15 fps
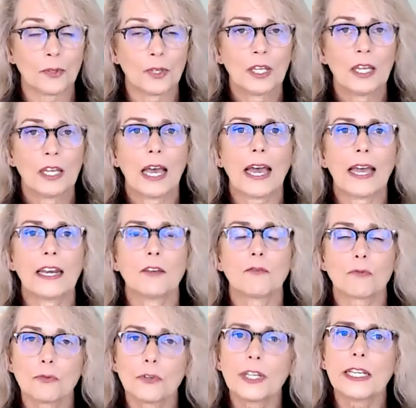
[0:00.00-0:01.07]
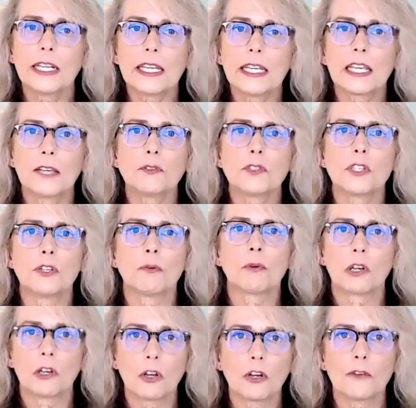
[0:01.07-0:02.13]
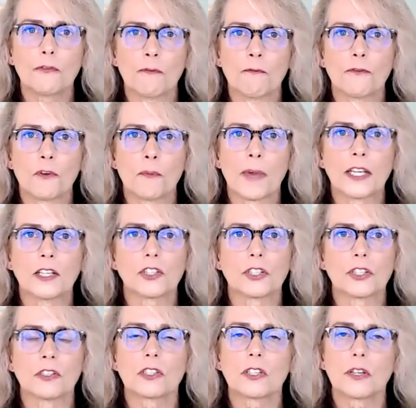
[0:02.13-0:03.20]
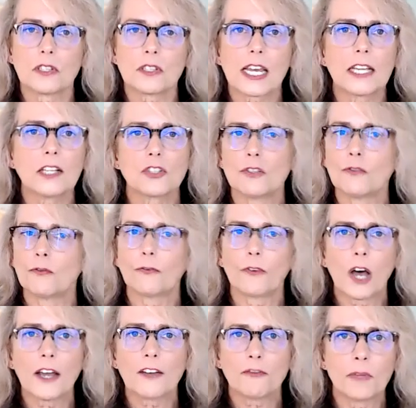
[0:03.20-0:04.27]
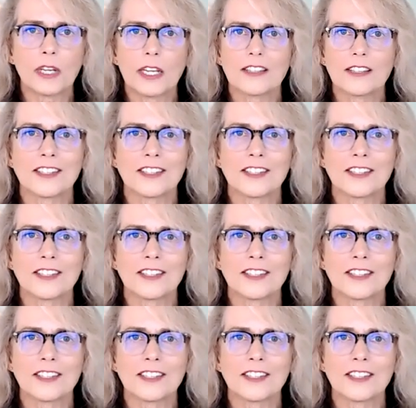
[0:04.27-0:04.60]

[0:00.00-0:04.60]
And it really gives you a lot of information. So it takes you five minutes in the